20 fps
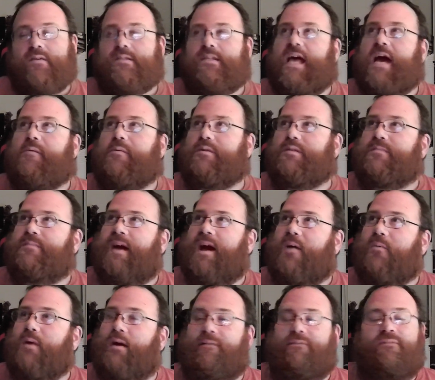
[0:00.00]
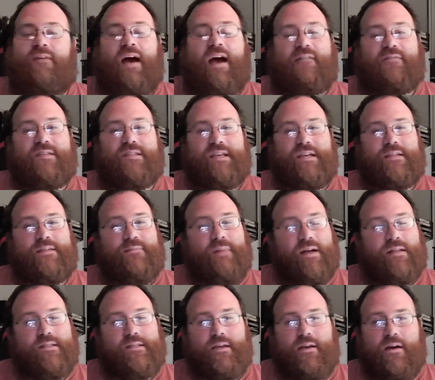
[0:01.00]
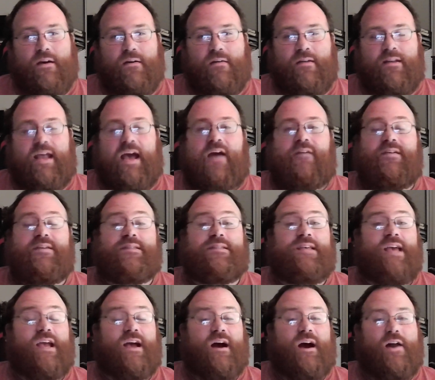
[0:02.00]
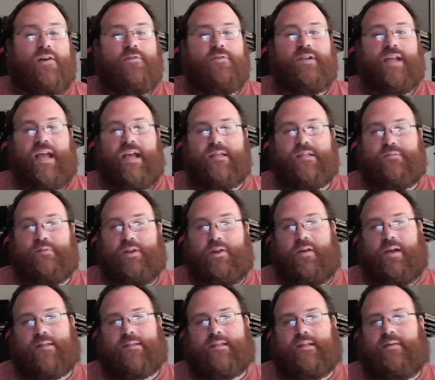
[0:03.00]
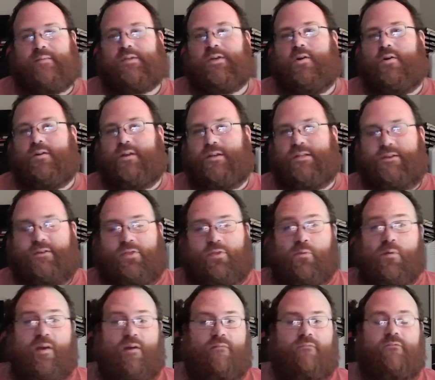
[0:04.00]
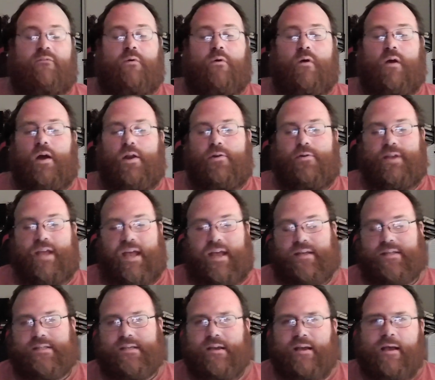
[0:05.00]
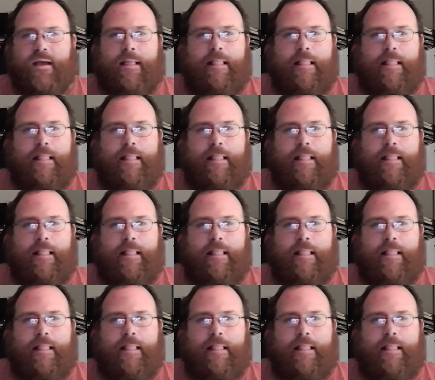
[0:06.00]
So that was about, 5-6 months ago? And now he's saying 100 days. So we know that's going to turn into 300 or 400 days.